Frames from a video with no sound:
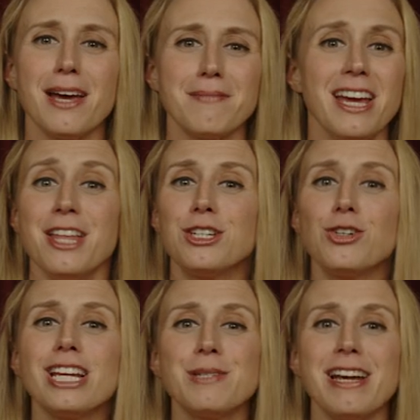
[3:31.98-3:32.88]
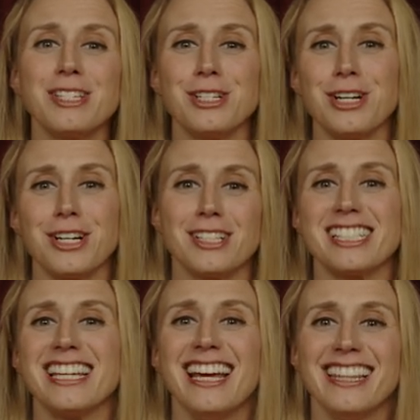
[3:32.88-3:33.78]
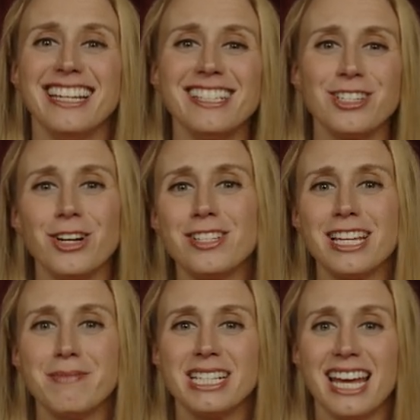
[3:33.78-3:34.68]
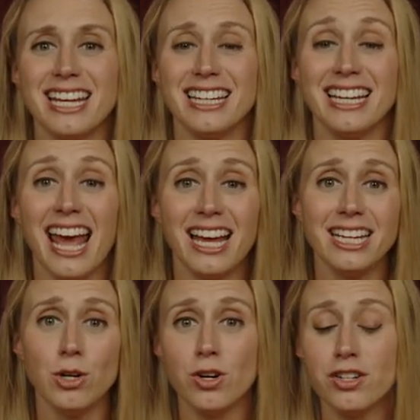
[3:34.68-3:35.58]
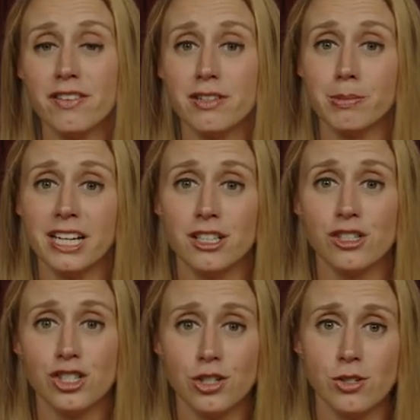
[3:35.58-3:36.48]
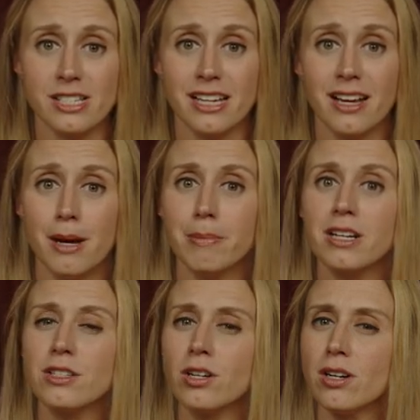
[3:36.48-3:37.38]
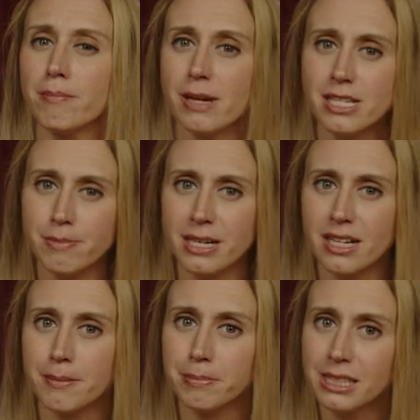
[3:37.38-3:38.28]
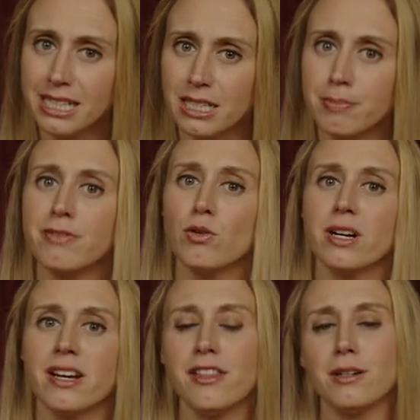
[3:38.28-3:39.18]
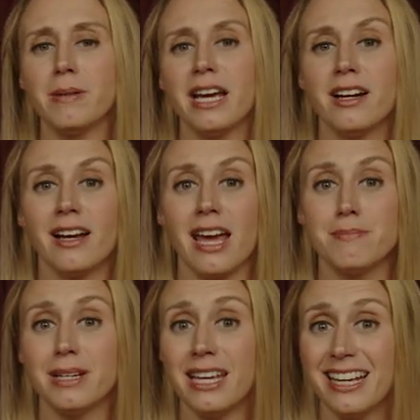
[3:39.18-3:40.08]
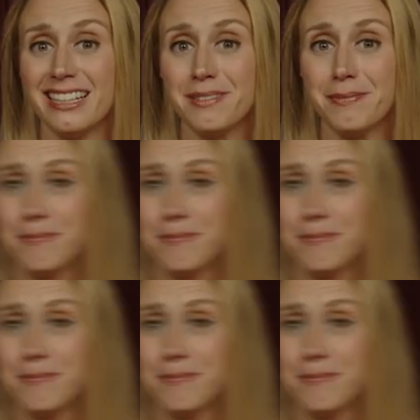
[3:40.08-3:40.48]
up, the trespasser turns. These turns can be taken in any order of the player's choosing, but a turn must be complete before another player can begin.